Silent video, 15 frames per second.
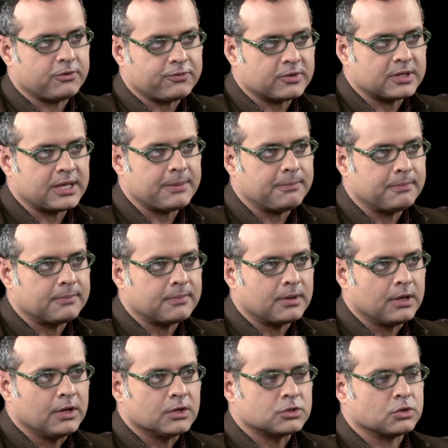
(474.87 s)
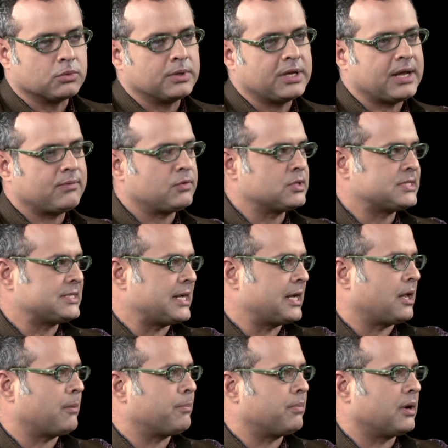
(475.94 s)
for them. So we have to set
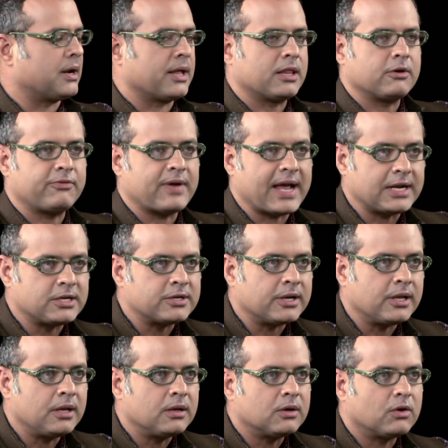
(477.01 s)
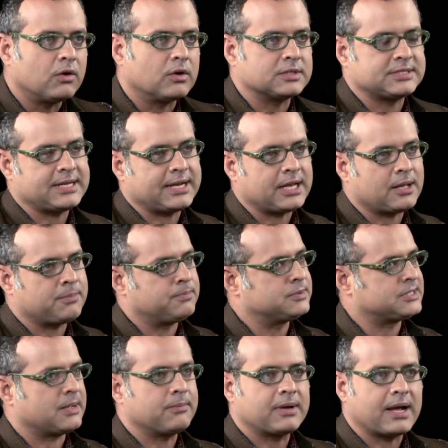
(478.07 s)
up another factory or set up
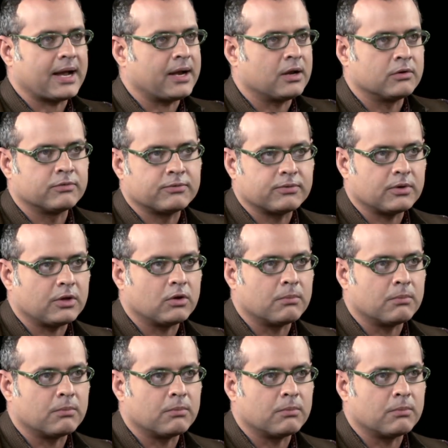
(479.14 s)
some kind of you know,